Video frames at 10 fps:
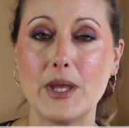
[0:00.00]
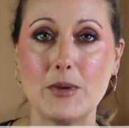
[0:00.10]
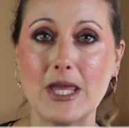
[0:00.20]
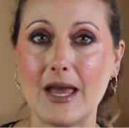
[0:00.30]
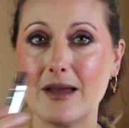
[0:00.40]

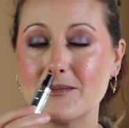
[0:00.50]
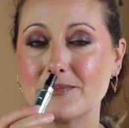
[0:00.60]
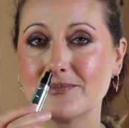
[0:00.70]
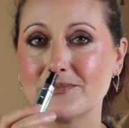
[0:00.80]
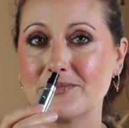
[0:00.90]
Baby Cat.
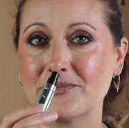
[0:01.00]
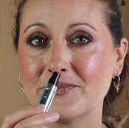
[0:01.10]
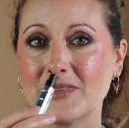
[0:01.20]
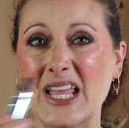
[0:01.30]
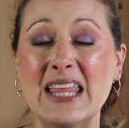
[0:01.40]

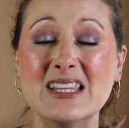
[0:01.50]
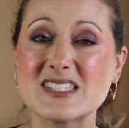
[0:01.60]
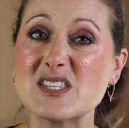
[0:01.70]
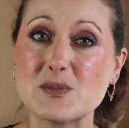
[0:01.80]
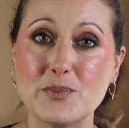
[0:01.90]
And
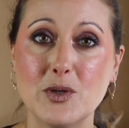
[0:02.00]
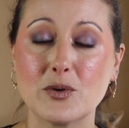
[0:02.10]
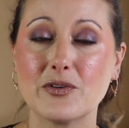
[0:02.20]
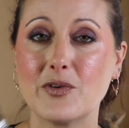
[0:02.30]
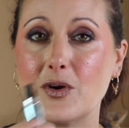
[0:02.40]
this is
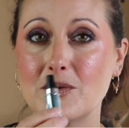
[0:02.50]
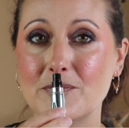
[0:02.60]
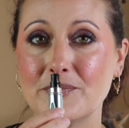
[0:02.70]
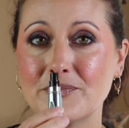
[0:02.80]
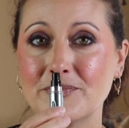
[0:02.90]

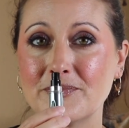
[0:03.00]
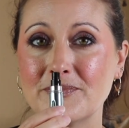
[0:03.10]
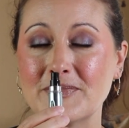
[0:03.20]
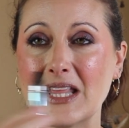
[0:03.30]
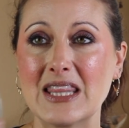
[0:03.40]
beautiful.
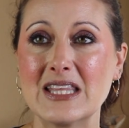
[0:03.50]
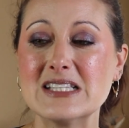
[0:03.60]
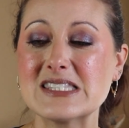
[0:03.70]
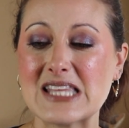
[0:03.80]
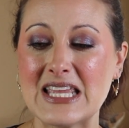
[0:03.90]

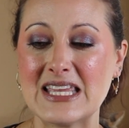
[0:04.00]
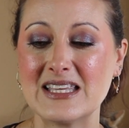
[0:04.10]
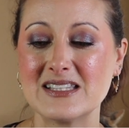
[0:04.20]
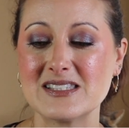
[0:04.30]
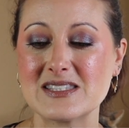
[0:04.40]
This
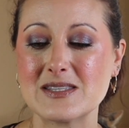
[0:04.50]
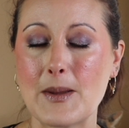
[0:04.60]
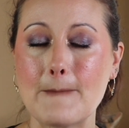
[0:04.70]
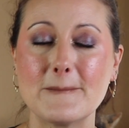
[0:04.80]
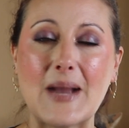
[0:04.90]
is,
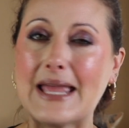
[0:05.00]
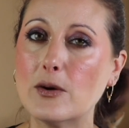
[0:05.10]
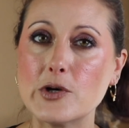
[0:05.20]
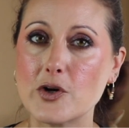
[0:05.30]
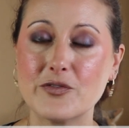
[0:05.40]
I
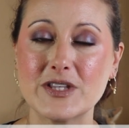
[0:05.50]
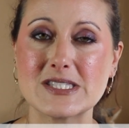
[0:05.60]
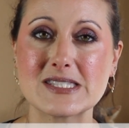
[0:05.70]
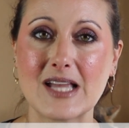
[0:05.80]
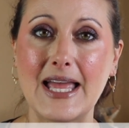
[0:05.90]
don't know if
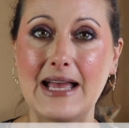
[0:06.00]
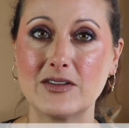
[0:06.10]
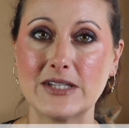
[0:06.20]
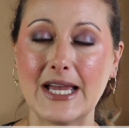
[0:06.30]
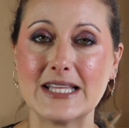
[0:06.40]
this has got
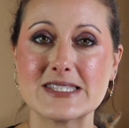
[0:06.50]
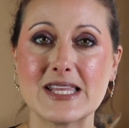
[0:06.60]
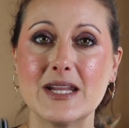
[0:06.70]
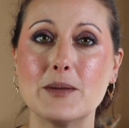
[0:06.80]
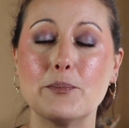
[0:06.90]
aldehydes
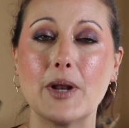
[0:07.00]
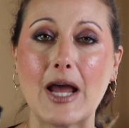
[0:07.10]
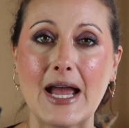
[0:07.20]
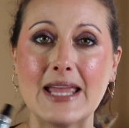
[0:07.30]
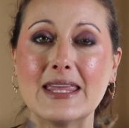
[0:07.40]
in it, but
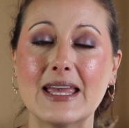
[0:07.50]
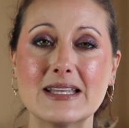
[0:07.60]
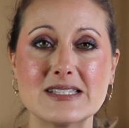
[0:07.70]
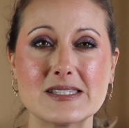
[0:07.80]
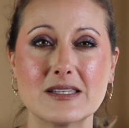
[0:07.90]
I
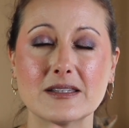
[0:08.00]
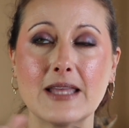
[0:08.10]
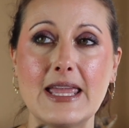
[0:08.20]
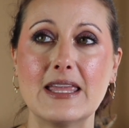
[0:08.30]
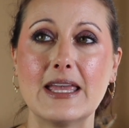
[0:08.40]
get
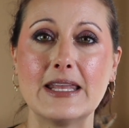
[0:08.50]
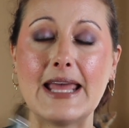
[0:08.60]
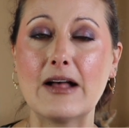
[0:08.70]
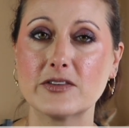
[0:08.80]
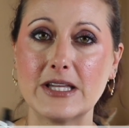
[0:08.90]
like an
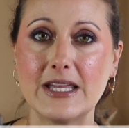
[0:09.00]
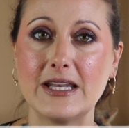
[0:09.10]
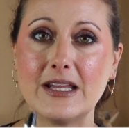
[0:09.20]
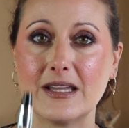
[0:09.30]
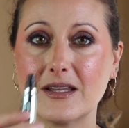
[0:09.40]

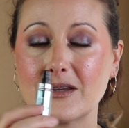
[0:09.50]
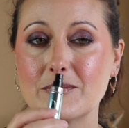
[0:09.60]
aldehydic